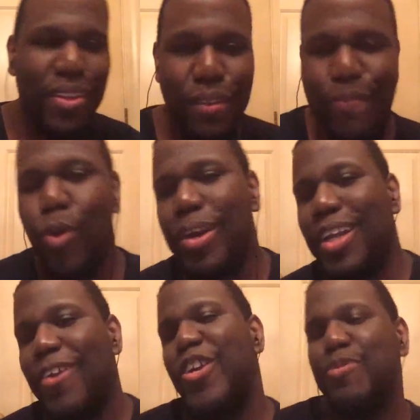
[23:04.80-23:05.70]
4
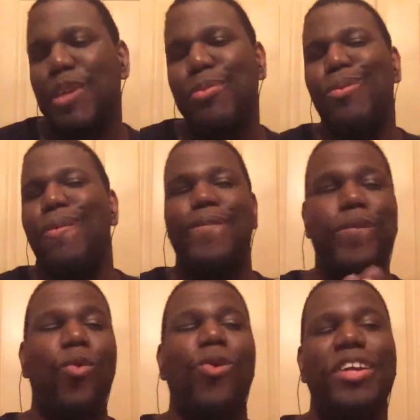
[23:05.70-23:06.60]
years, people.
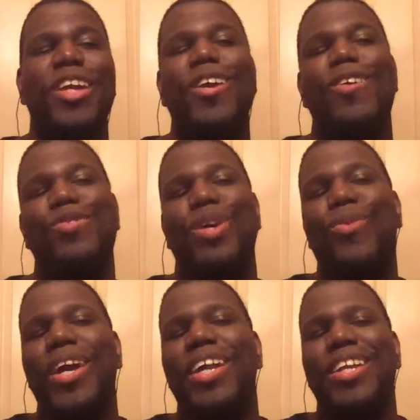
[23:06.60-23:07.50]
4 years we
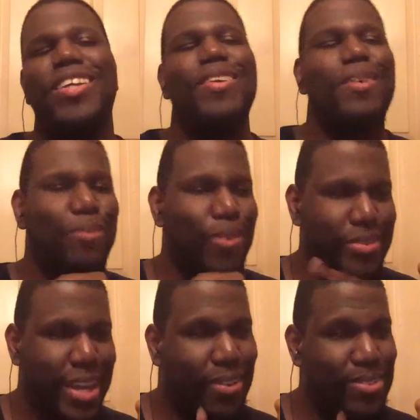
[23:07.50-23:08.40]
waited for
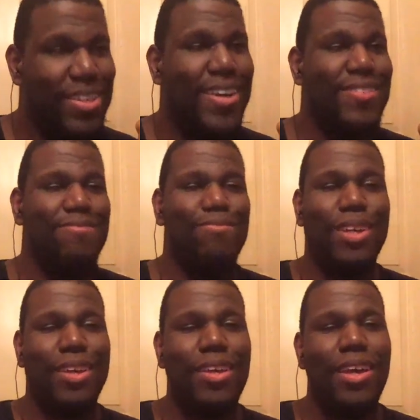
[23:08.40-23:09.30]
Attack on Titan to
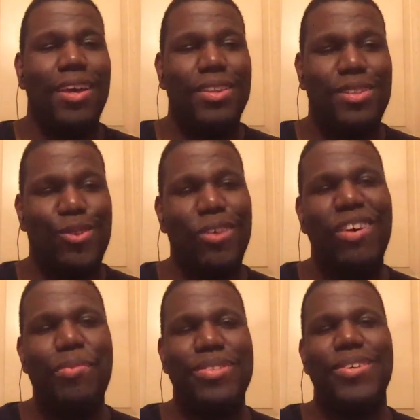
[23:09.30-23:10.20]
get 12
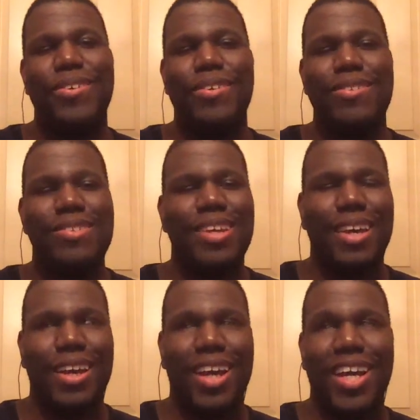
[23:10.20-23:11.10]
episodes.
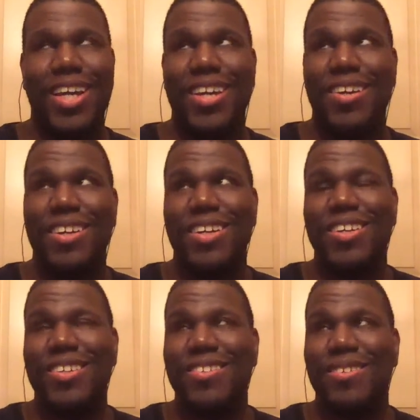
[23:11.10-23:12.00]

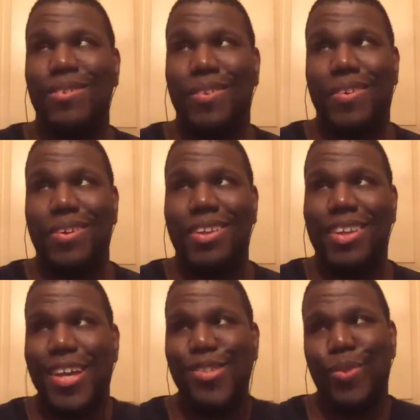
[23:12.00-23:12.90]
And
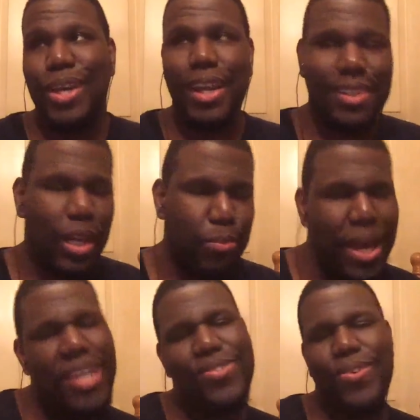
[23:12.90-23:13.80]
yes, we got a lot of
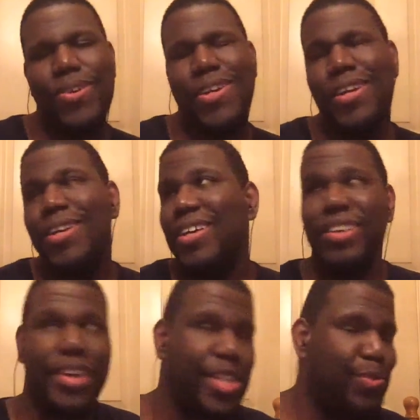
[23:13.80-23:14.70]
backstory.
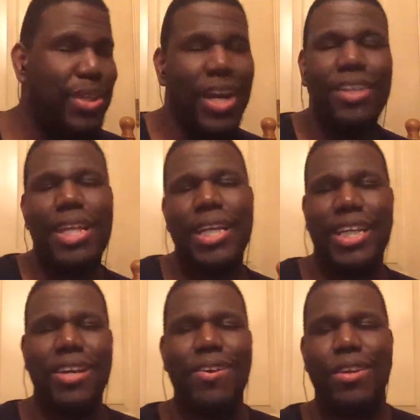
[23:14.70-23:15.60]
Yes, we got a lot of
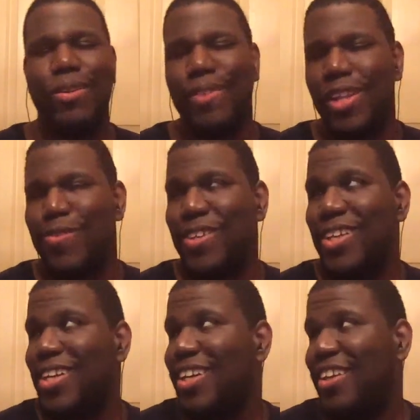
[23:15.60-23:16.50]
character development.
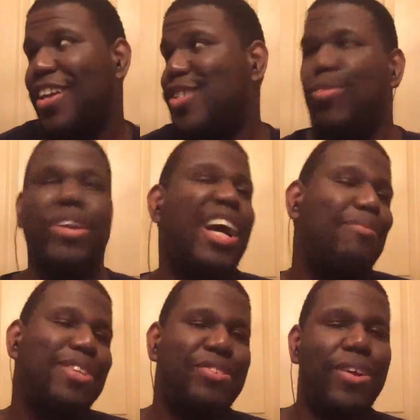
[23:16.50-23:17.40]
Yes, we got
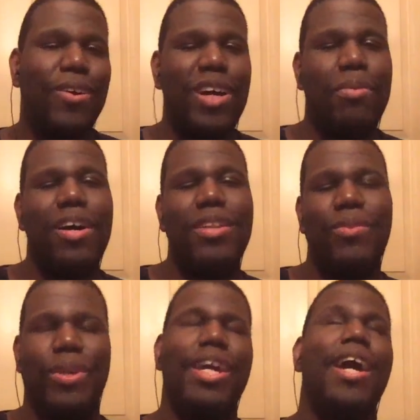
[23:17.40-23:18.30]
betrayal upon
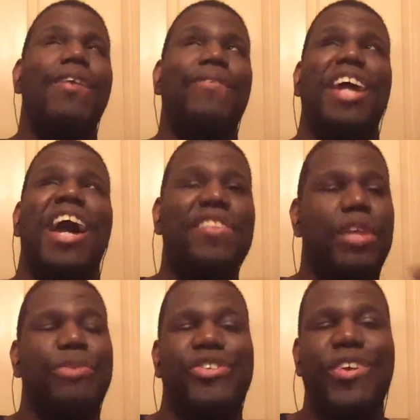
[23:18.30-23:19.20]
we had the
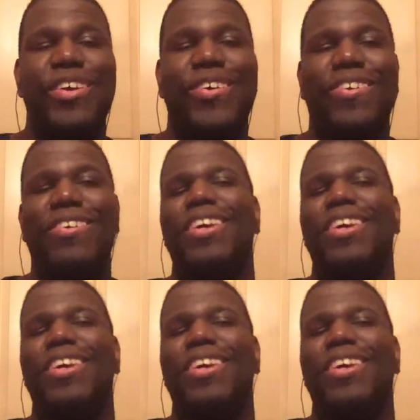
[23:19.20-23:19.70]
betrayal,